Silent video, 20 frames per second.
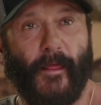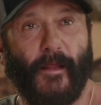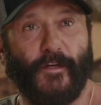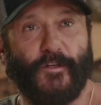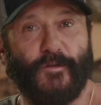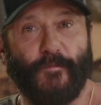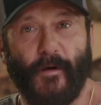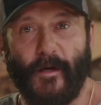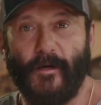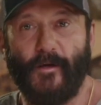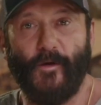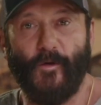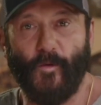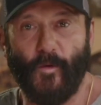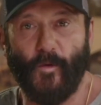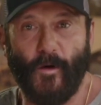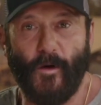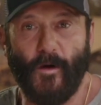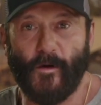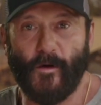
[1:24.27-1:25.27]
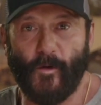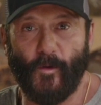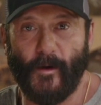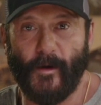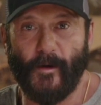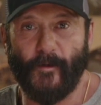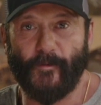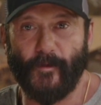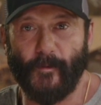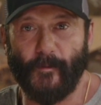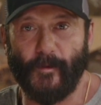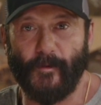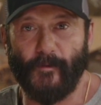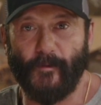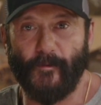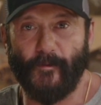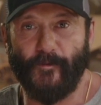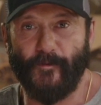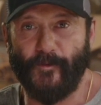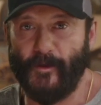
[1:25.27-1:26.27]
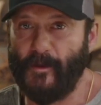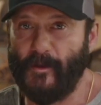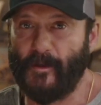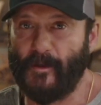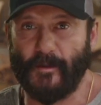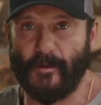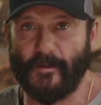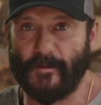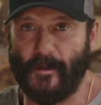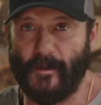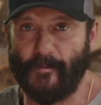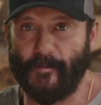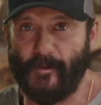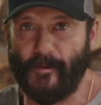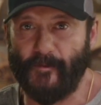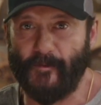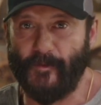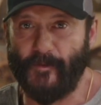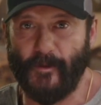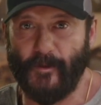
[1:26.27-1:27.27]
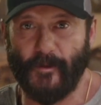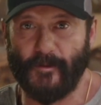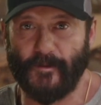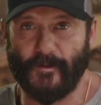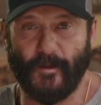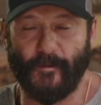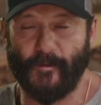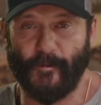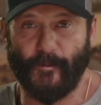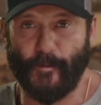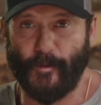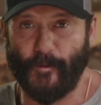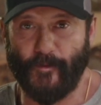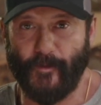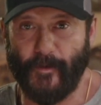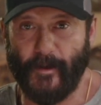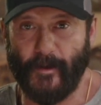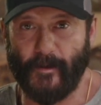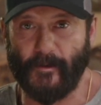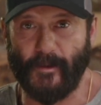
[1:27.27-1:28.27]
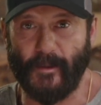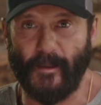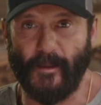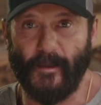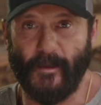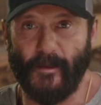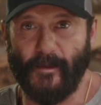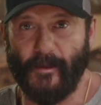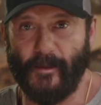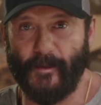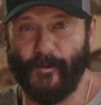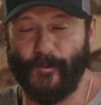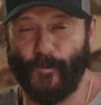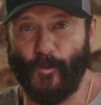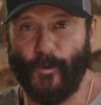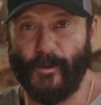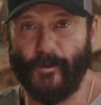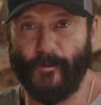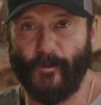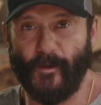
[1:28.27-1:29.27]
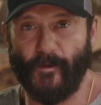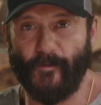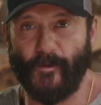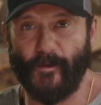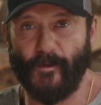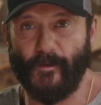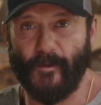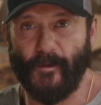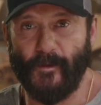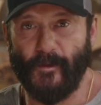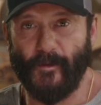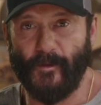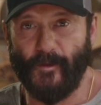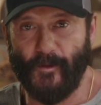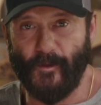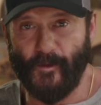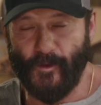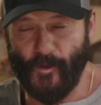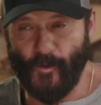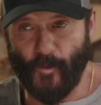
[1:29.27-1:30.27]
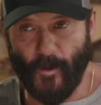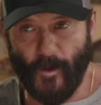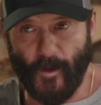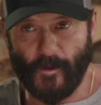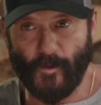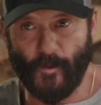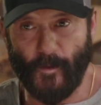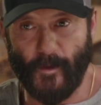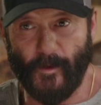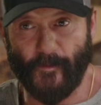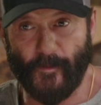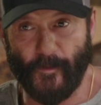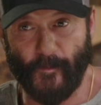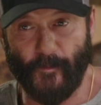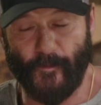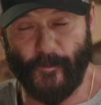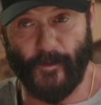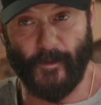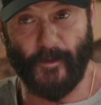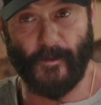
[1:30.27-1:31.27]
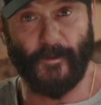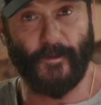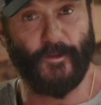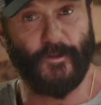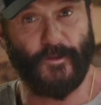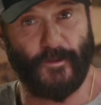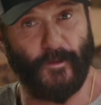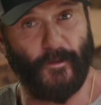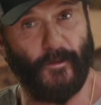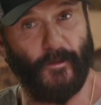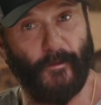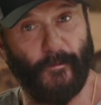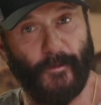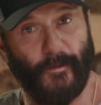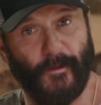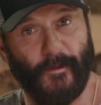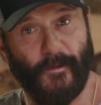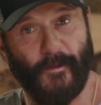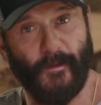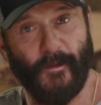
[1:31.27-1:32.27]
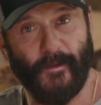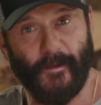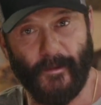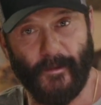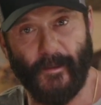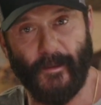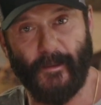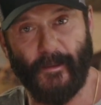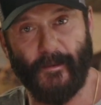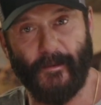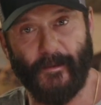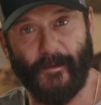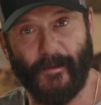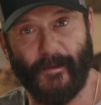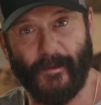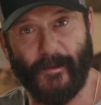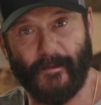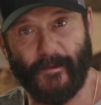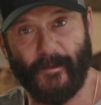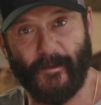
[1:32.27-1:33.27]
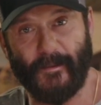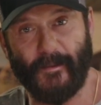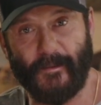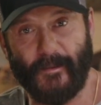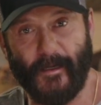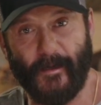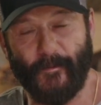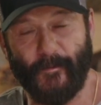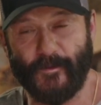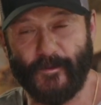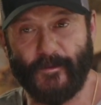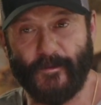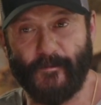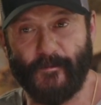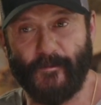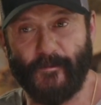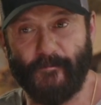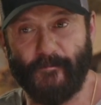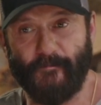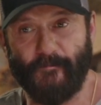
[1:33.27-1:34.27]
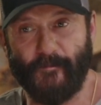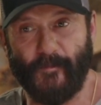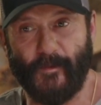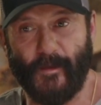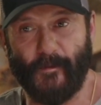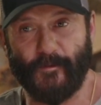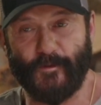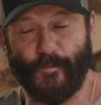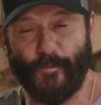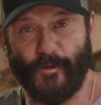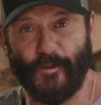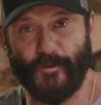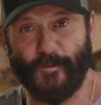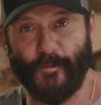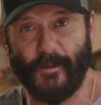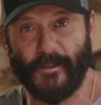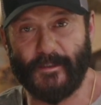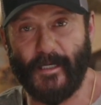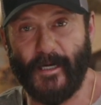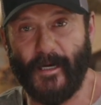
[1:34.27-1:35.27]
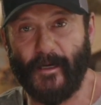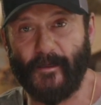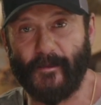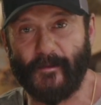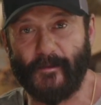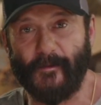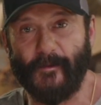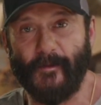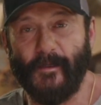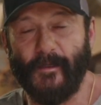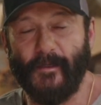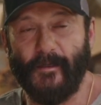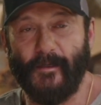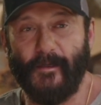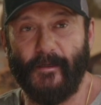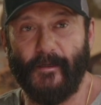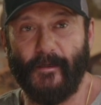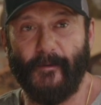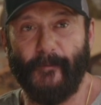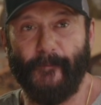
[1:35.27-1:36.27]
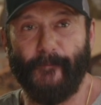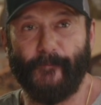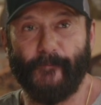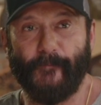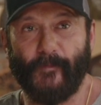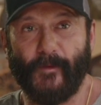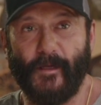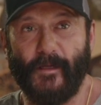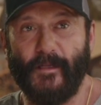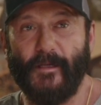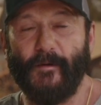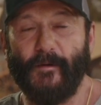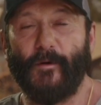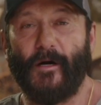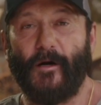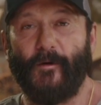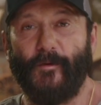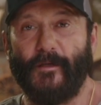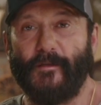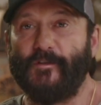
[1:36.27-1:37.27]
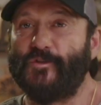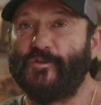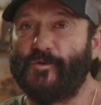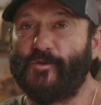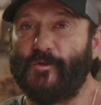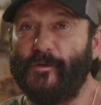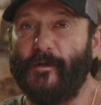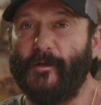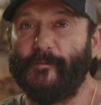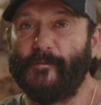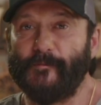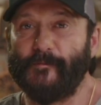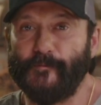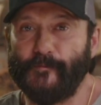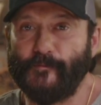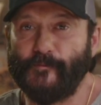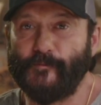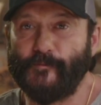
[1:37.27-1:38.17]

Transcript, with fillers: is make you walk away from it feeling something and feeling something profoundly. And Wind River, you walked away from feeling disturbed. And I thought that that was pretty spectacular. And then when I read the script,